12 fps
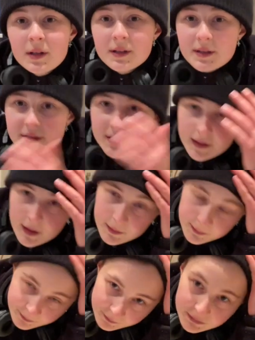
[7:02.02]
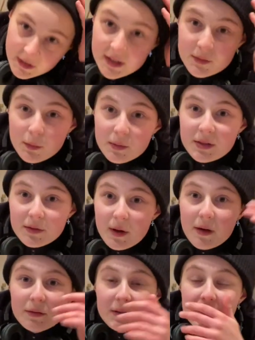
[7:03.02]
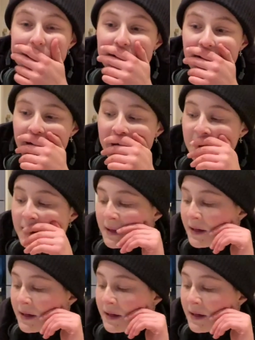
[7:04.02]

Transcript: because, you know, that's what we do now in the UK.